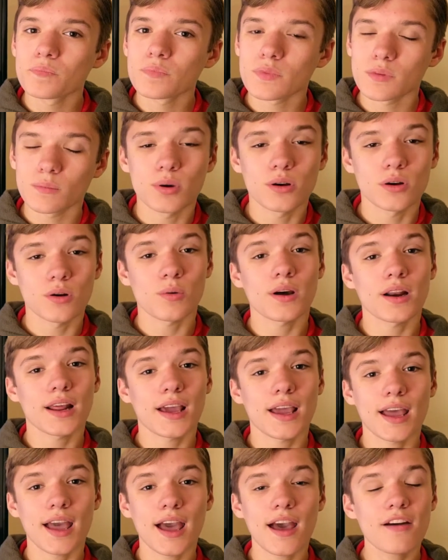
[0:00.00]
but what
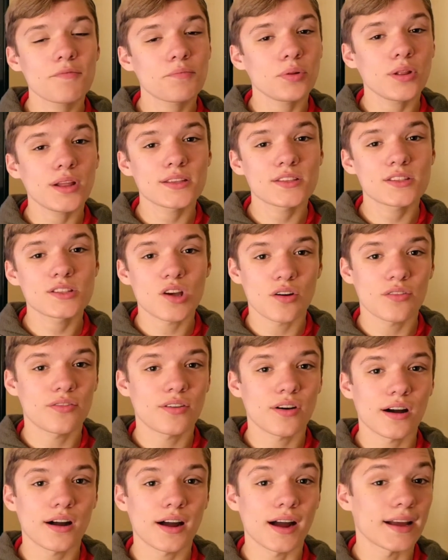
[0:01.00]
I have played so
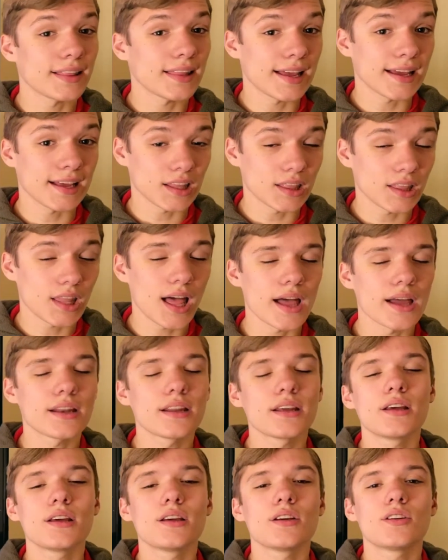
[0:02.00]
far I like a
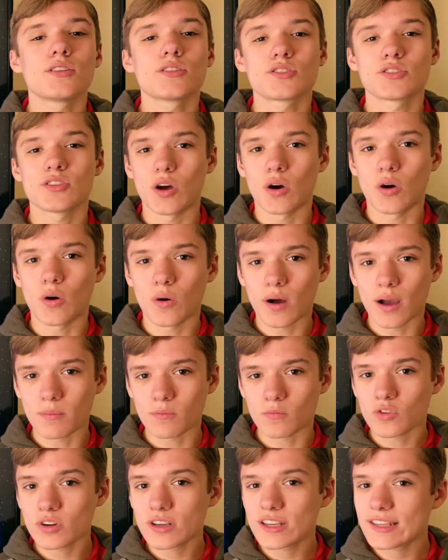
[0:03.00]
lot. So
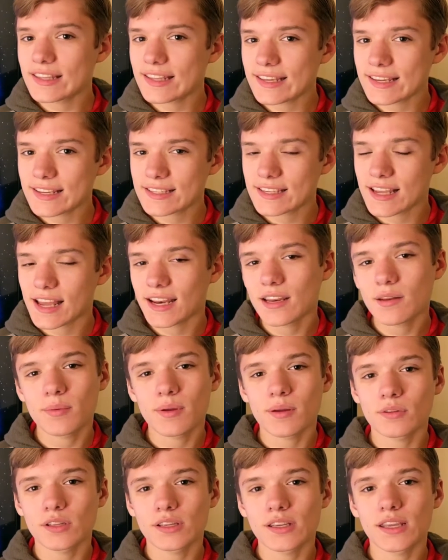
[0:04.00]
I'm really excited to
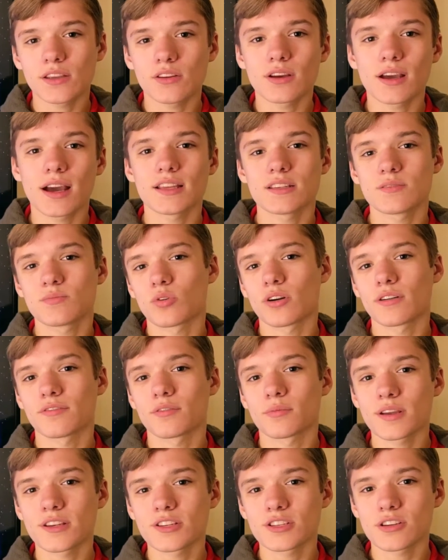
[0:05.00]
be able to get you guys more
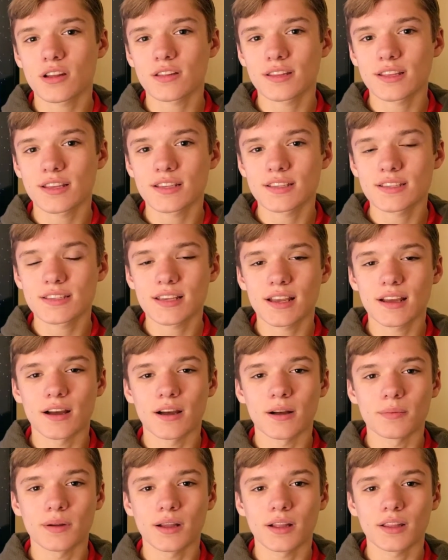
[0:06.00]
information on this.
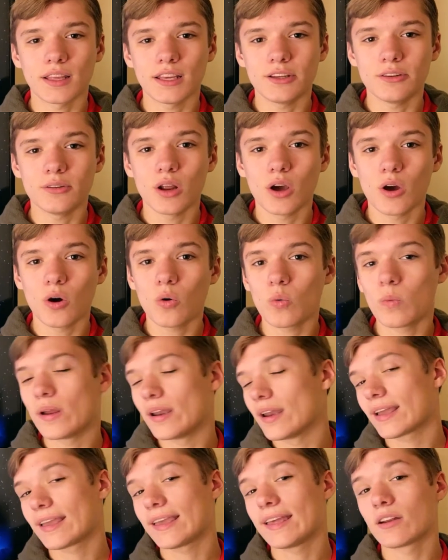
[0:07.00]
I'll let you know
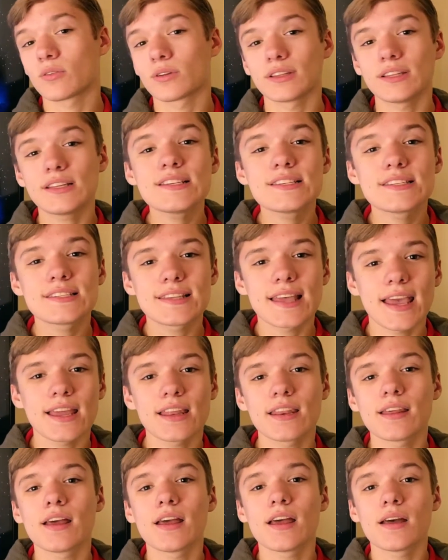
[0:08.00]
when I get a release
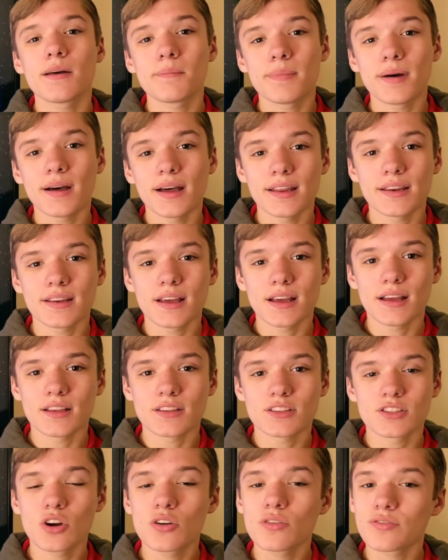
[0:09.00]
date, but
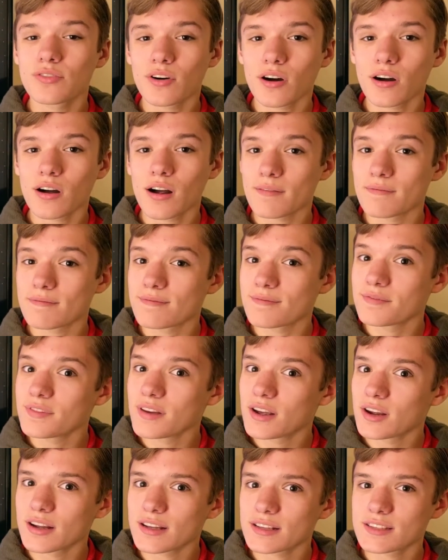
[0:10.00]
so far I'm
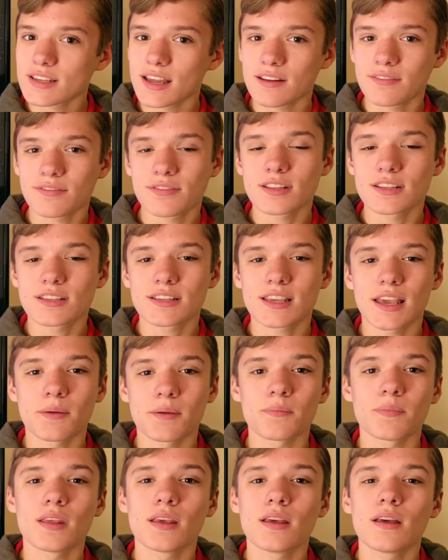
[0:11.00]
very excited for this
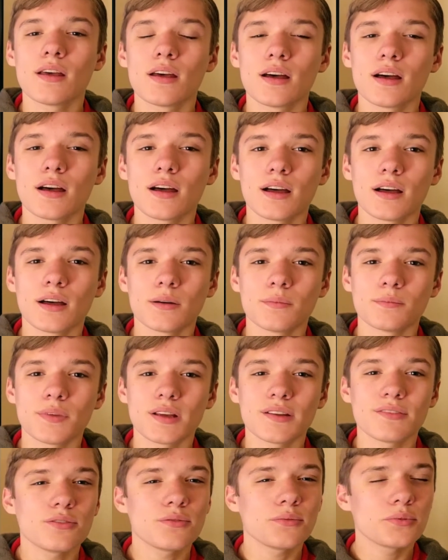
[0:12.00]
game.
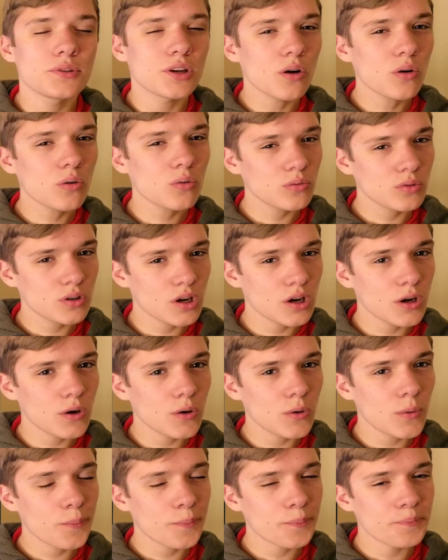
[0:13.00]
If you don't
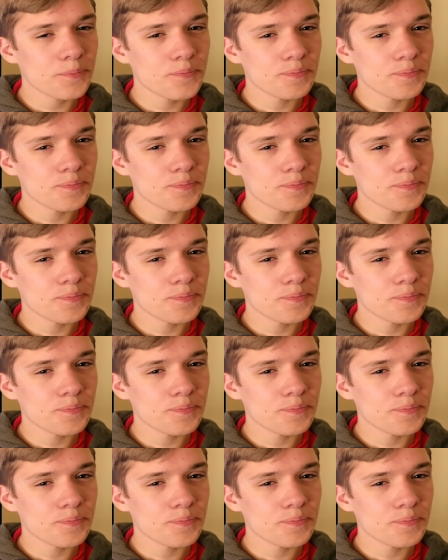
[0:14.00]
know